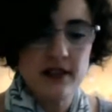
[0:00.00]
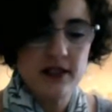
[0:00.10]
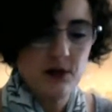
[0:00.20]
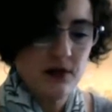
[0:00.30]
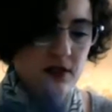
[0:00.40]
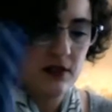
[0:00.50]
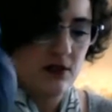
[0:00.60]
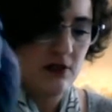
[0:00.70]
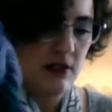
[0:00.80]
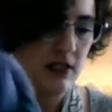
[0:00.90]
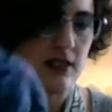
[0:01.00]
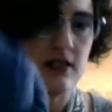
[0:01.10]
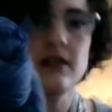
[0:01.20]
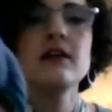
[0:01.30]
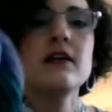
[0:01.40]
This one is already
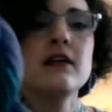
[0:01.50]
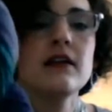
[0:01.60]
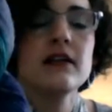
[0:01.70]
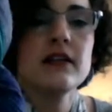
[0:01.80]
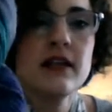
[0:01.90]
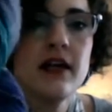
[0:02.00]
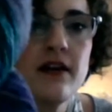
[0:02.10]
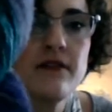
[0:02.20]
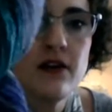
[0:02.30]
gonna have